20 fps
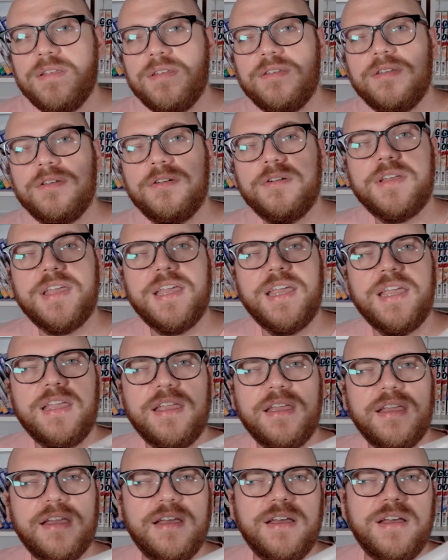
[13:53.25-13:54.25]
So
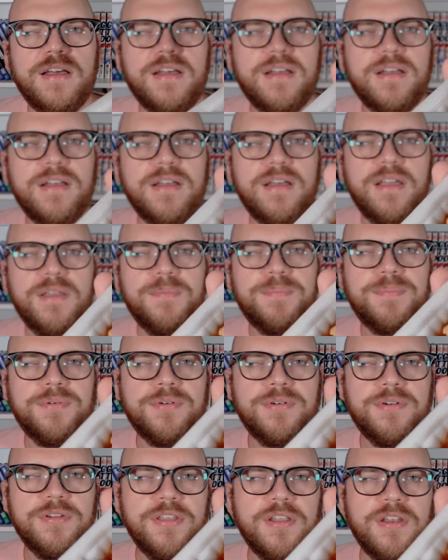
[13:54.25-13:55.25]
okay, I
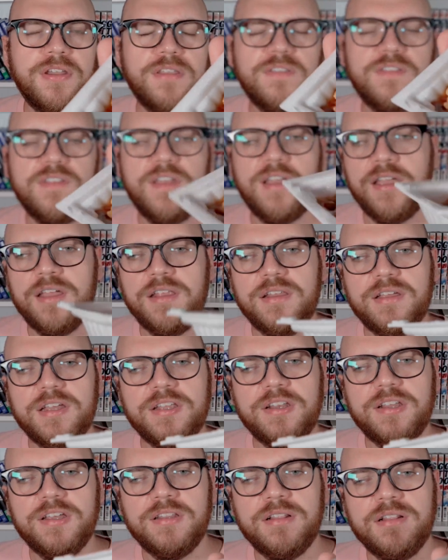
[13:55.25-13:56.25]
poured it inside,
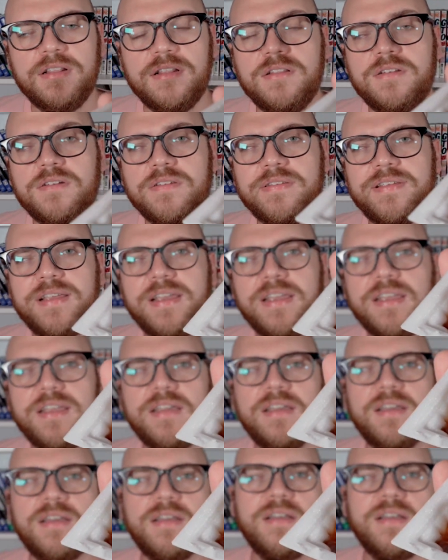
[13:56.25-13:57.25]
and it looks like